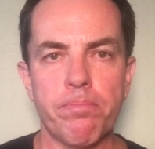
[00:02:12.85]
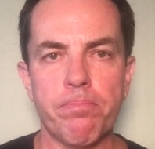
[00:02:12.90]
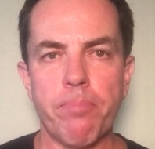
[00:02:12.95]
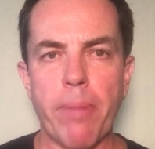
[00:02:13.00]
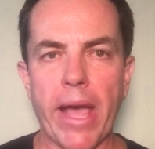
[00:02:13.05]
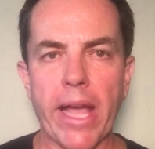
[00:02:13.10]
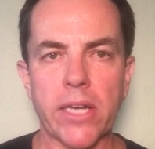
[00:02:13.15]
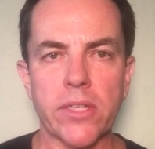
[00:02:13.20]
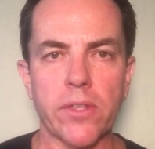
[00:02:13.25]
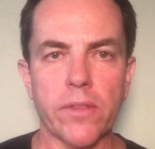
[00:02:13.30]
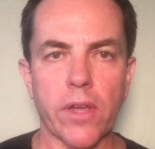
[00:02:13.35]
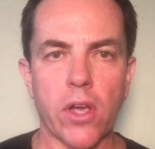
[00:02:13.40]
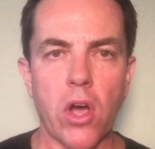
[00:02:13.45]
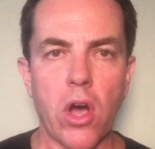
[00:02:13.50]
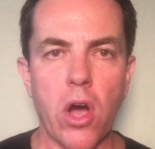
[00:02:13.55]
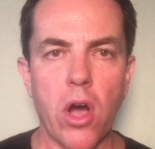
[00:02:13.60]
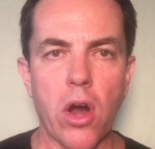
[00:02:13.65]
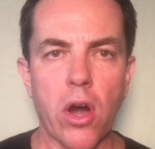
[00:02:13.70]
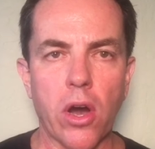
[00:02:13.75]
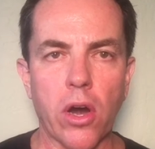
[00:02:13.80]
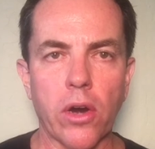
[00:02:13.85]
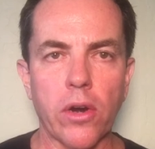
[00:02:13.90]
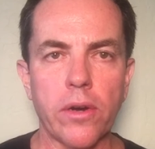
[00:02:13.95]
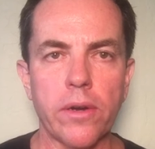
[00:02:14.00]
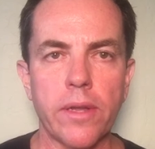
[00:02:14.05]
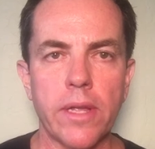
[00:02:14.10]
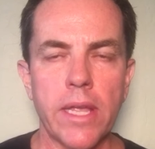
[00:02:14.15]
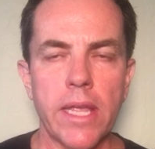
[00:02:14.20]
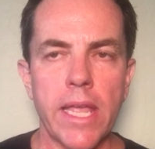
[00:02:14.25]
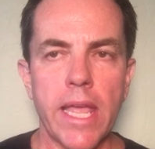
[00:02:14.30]
back to the
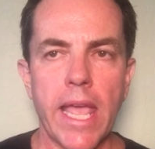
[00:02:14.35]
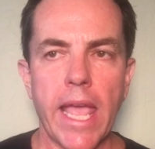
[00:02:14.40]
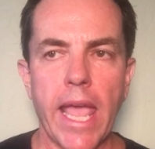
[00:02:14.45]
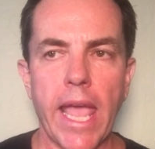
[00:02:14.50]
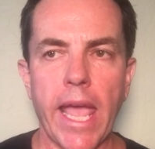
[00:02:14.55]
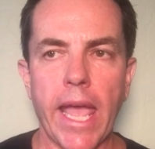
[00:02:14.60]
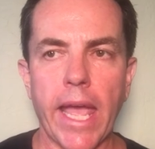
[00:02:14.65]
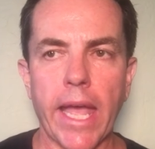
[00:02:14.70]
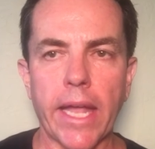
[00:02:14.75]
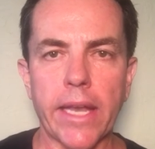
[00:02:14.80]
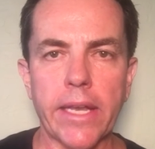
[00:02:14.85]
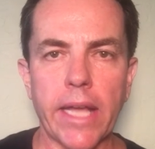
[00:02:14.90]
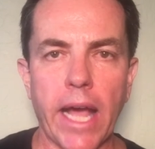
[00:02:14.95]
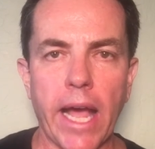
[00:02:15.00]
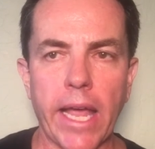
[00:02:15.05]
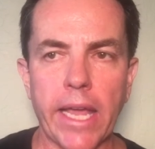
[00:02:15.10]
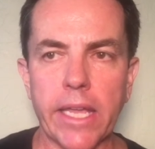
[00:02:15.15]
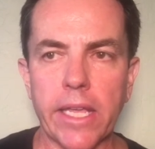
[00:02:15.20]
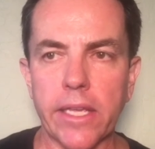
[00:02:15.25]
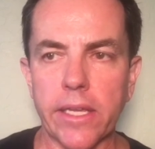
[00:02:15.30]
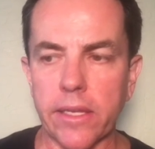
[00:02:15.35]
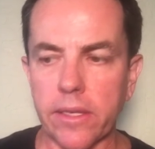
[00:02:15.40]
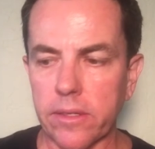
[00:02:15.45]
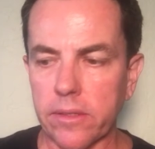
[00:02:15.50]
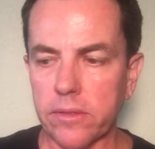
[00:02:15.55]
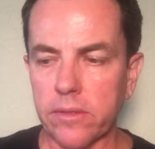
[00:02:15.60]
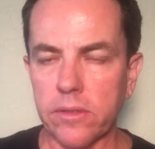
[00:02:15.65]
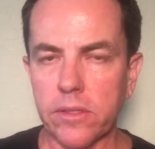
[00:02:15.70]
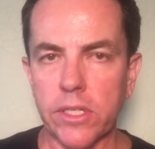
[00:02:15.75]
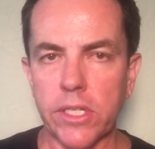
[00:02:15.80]
car, and I
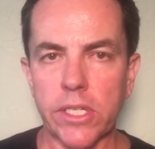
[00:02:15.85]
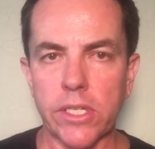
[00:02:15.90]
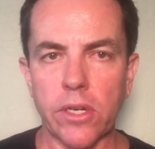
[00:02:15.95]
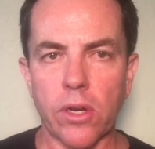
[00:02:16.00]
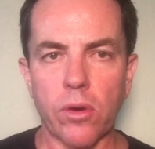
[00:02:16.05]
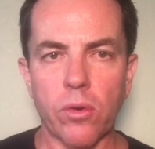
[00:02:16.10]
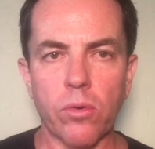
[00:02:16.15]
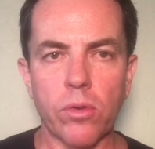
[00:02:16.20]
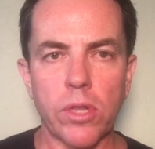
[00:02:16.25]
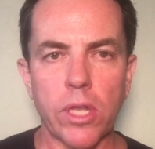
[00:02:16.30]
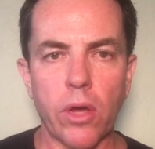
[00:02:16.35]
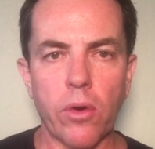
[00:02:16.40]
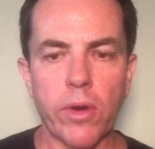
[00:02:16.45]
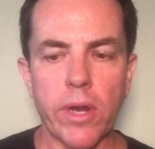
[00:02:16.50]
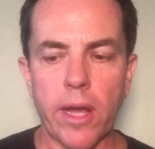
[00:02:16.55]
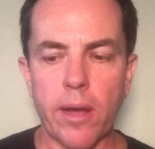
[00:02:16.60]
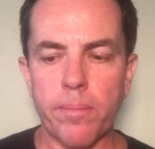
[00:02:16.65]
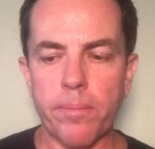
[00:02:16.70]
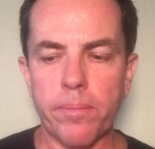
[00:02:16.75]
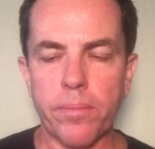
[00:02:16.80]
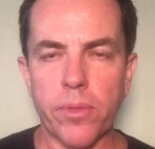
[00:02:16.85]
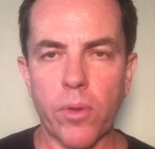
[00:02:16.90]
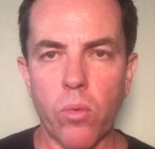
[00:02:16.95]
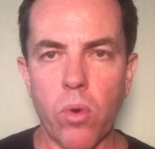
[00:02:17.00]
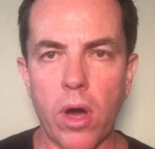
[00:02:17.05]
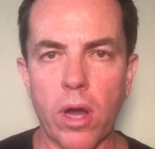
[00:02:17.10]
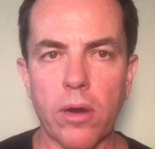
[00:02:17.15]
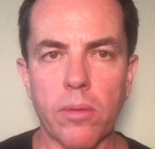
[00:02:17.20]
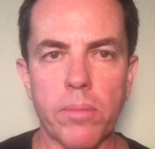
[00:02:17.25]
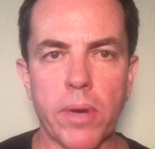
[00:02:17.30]
can load up the
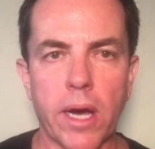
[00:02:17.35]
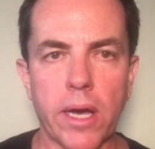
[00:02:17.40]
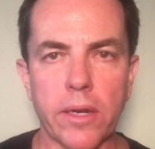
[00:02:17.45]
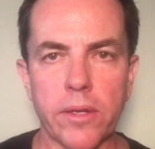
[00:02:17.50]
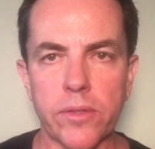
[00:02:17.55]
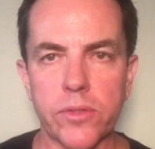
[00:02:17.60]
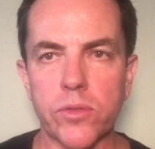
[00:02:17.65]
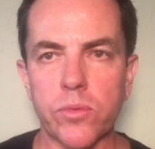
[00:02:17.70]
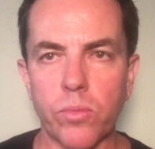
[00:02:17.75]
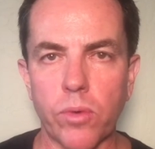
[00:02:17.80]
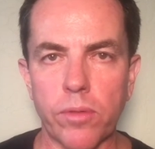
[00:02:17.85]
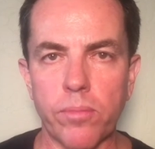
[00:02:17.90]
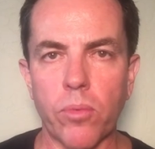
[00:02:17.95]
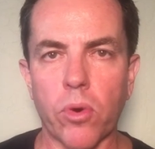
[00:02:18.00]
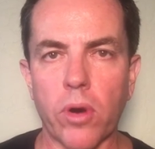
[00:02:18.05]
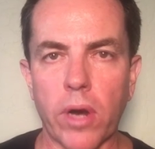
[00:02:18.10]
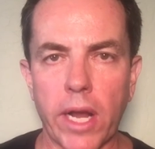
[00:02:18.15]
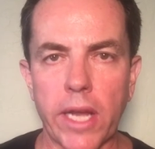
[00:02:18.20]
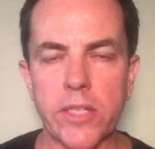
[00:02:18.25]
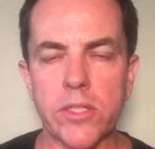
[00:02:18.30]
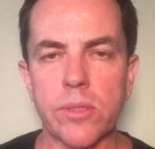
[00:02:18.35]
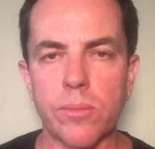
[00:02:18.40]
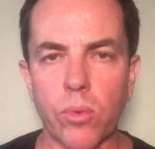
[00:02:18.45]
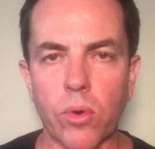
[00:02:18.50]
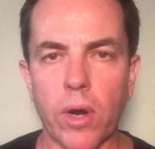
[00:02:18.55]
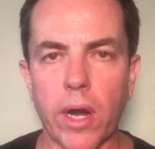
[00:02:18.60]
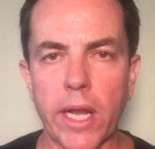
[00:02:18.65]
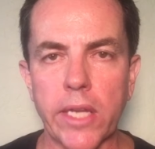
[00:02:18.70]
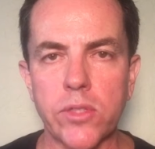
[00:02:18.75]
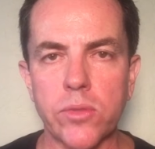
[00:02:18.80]
water bottles with more ice and
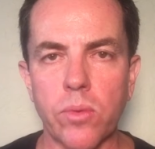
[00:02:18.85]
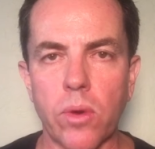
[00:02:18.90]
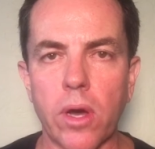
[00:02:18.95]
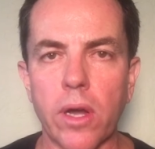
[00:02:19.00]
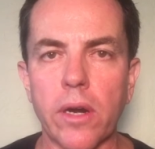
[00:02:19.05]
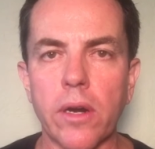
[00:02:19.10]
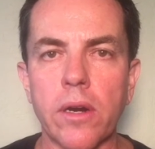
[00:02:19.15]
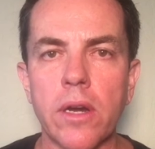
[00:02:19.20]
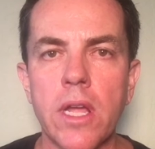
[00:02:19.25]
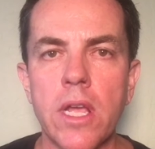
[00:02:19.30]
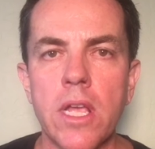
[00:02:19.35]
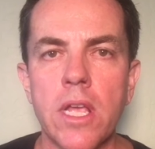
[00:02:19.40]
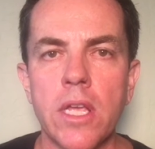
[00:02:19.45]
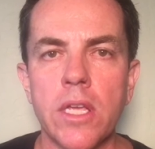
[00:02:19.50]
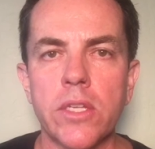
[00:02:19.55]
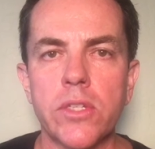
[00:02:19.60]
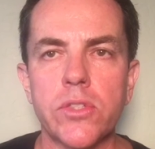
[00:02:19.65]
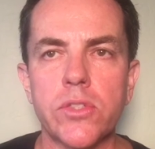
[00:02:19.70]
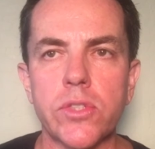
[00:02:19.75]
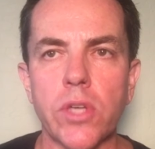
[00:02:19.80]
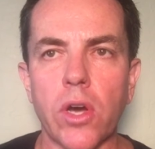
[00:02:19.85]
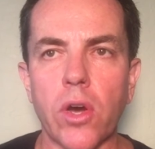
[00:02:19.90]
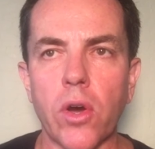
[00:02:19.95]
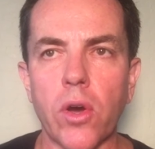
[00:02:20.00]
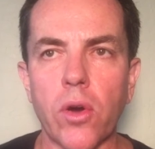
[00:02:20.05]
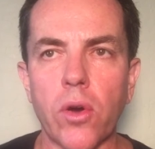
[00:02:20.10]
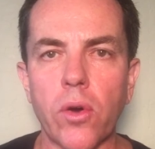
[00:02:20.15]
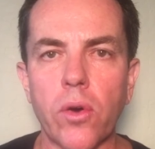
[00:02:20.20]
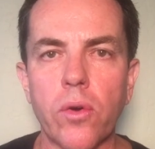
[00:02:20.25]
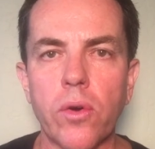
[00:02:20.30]
more ice water.
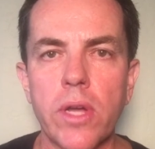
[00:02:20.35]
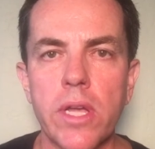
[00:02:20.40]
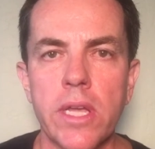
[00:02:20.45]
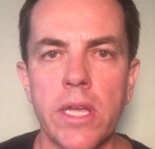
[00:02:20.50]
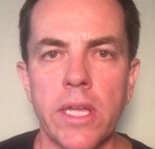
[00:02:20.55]
So